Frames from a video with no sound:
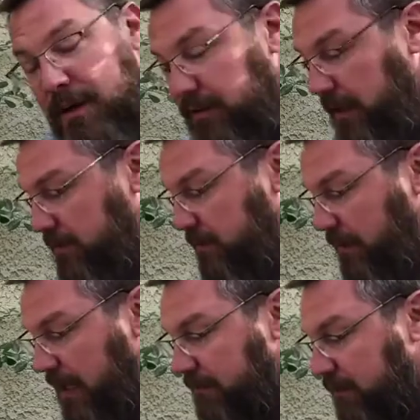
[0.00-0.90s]
is get some
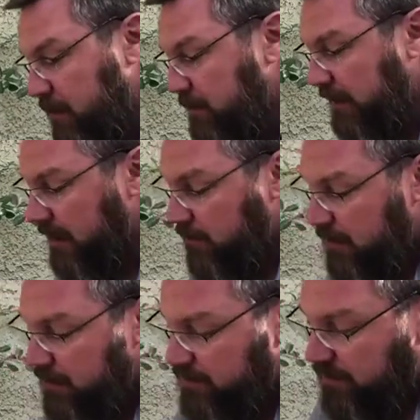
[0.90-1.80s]
kind of a lubricant,
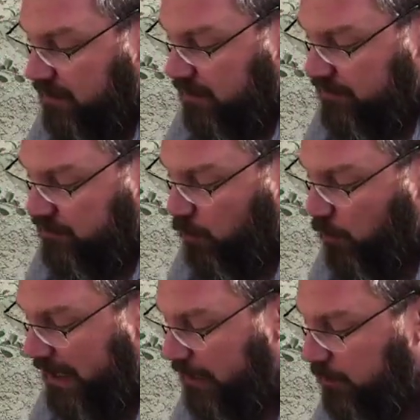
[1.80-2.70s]
whether it's this is a white